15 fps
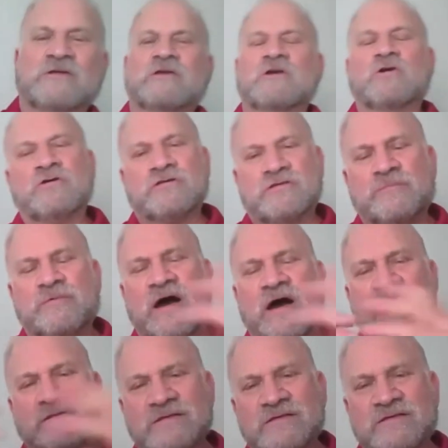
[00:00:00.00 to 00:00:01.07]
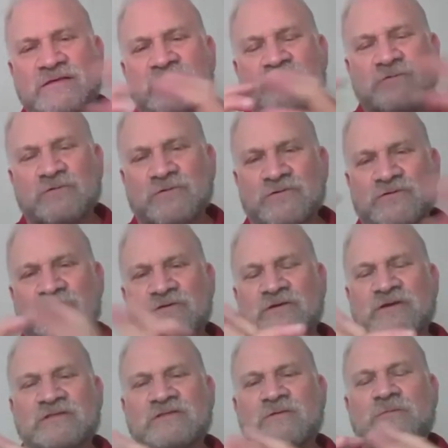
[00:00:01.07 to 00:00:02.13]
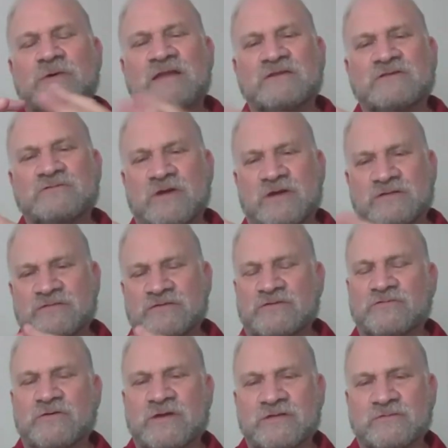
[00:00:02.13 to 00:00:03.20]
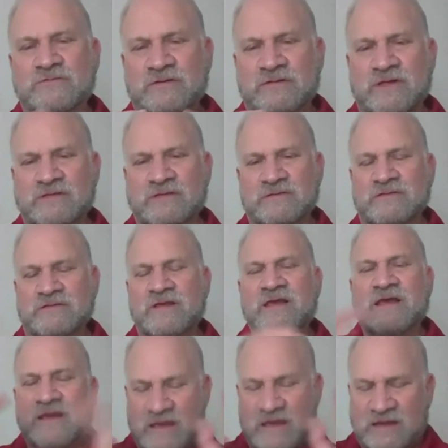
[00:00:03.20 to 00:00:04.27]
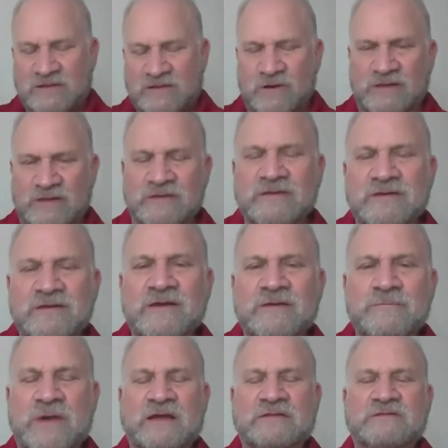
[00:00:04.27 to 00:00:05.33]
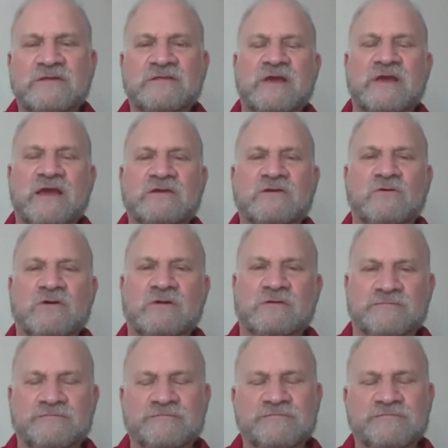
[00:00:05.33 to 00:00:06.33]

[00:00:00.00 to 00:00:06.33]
of course, the bottle is see-through, you see, interpenetrated, it's transviolescent. Anyway, back to the acorn.